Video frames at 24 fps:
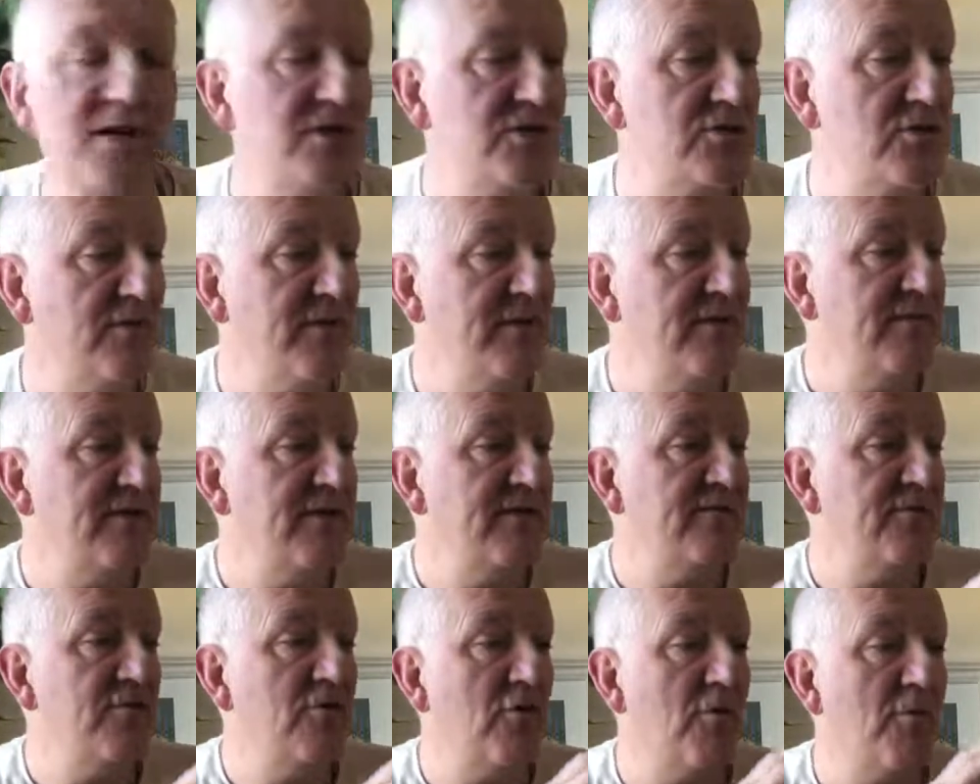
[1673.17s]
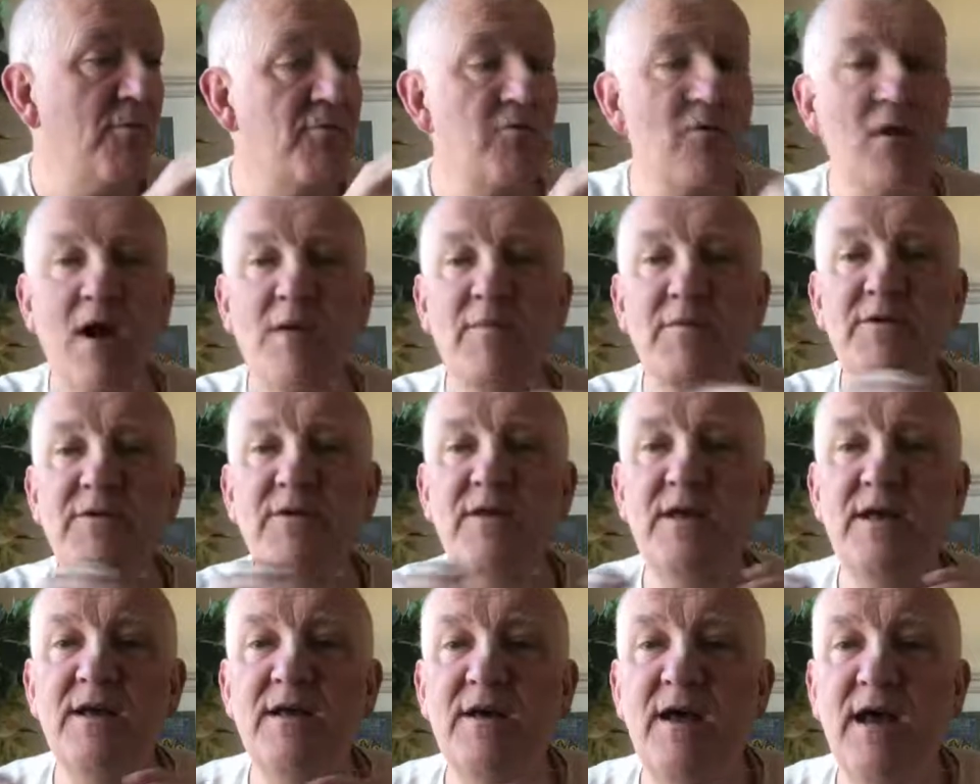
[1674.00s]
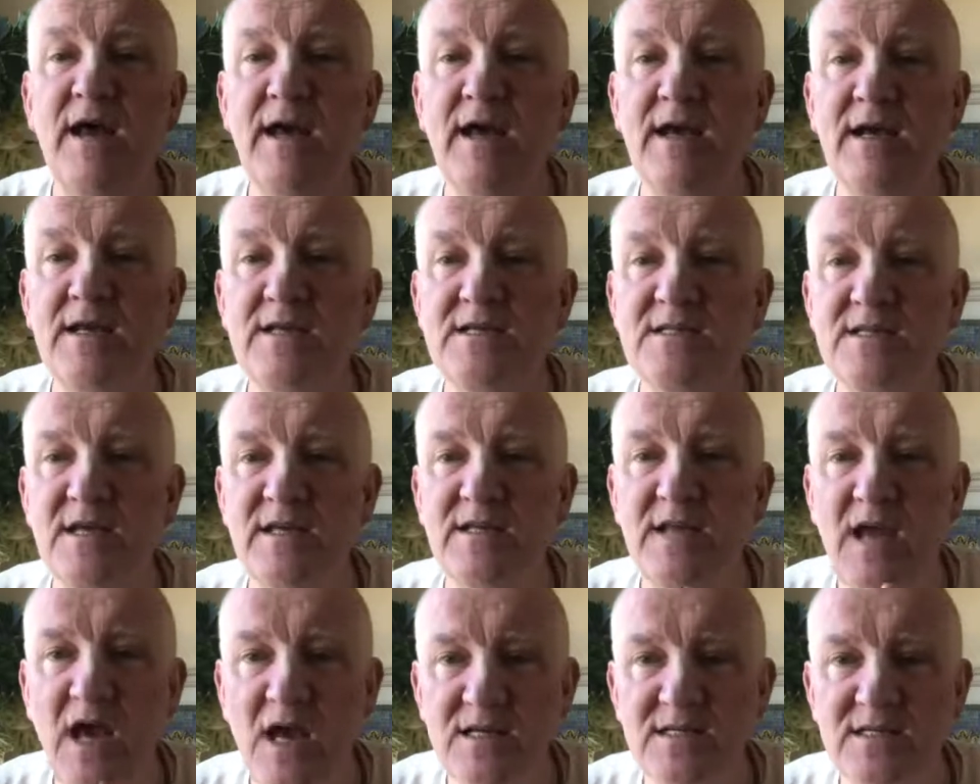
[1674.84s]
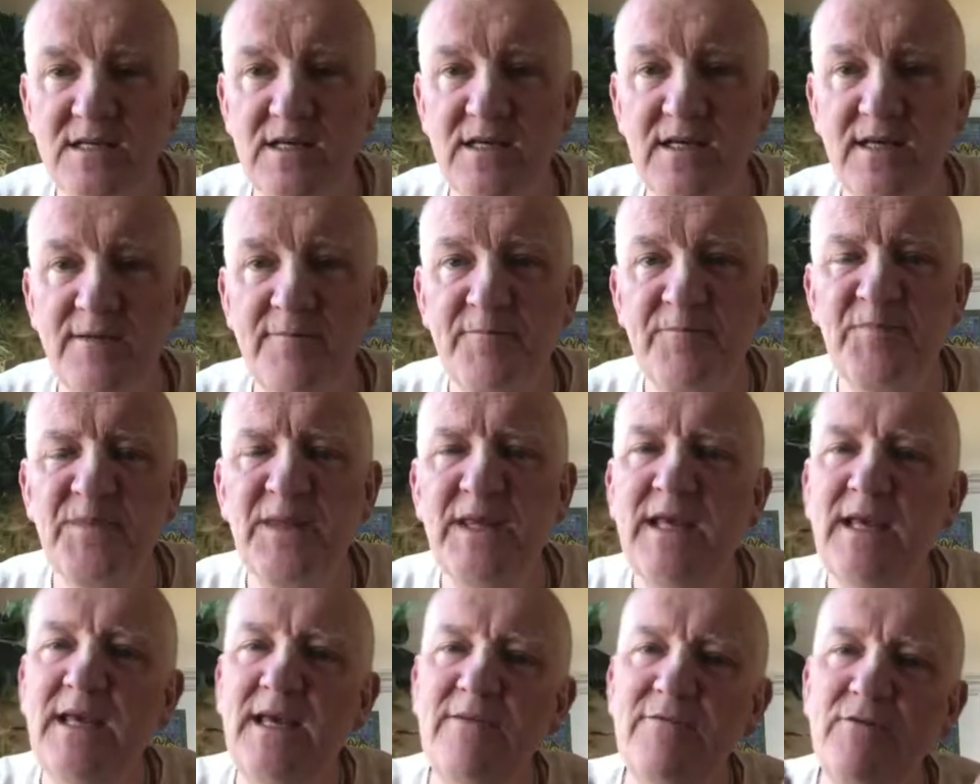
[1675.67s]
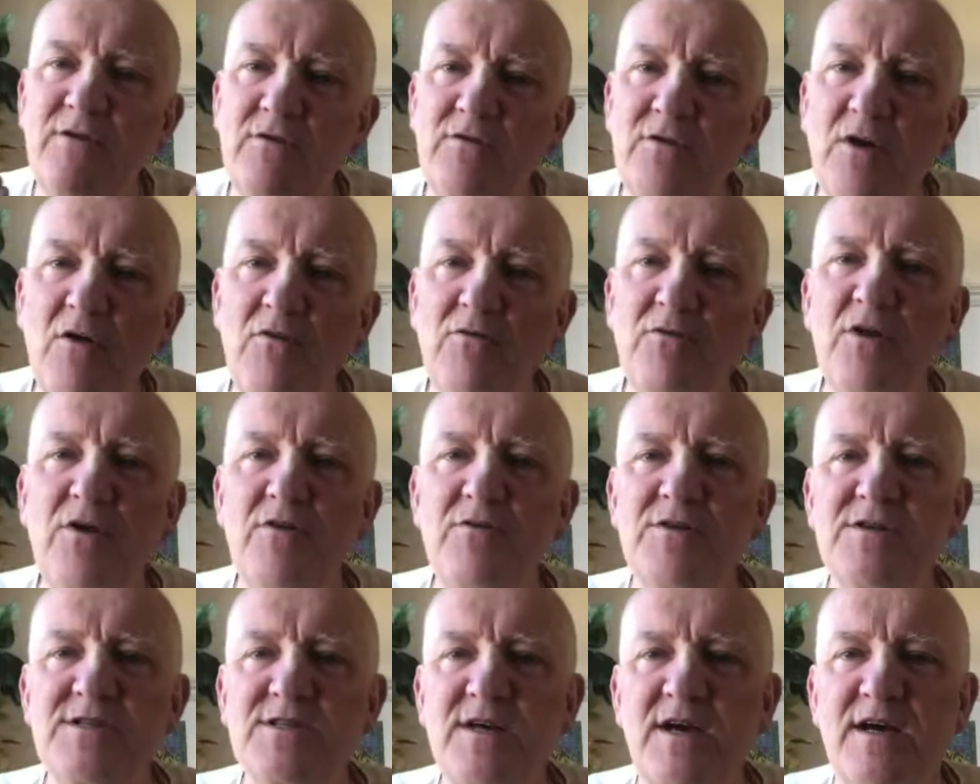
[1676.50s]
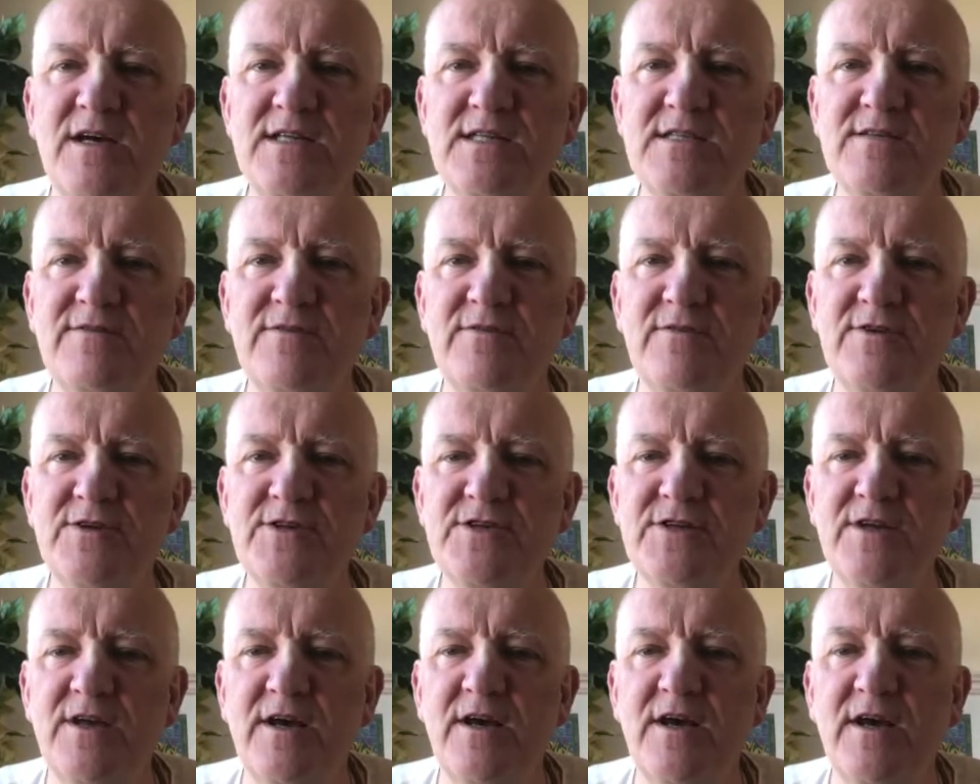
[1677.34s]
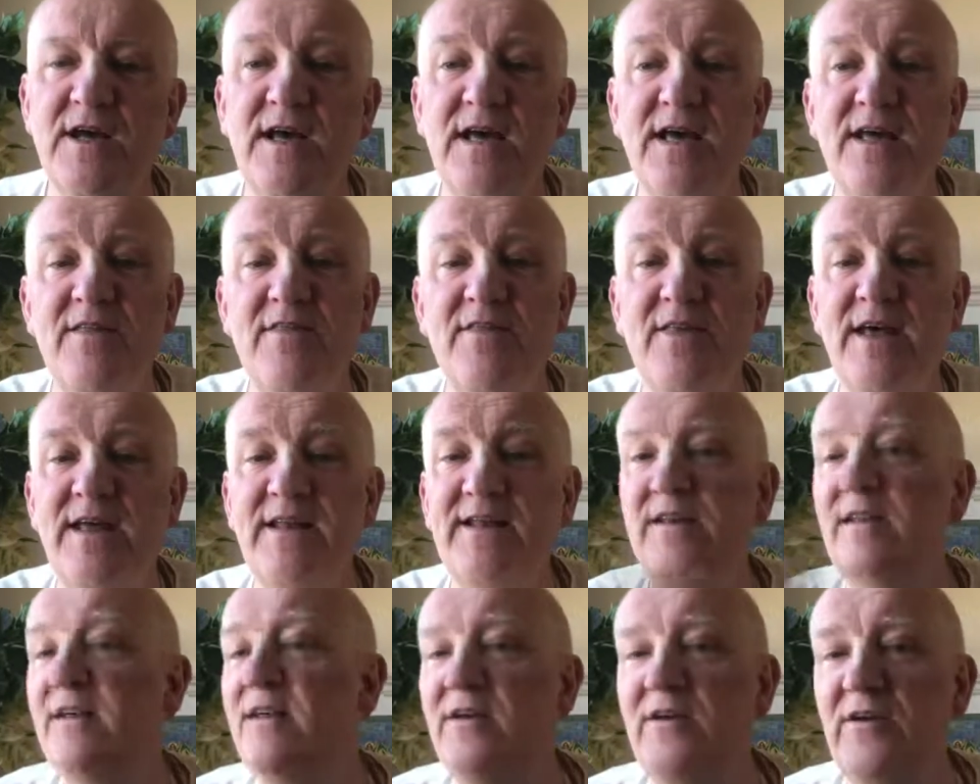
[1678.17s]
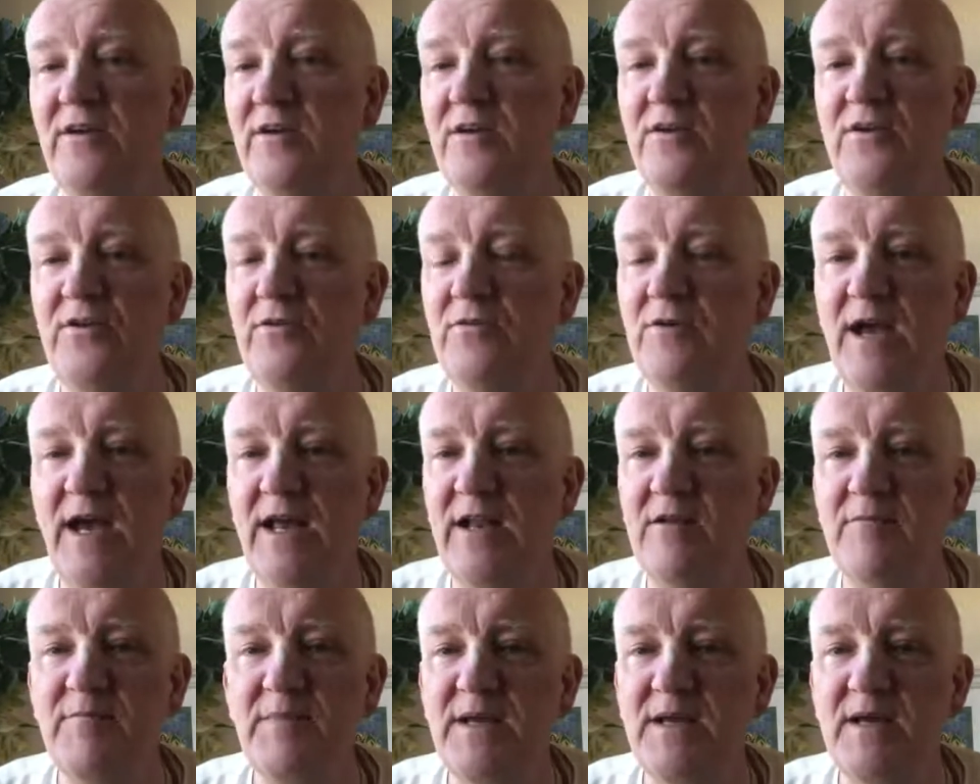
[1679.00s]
So even if you're a brahman sannyasi, if you don't know the science of Krishna, then you cannot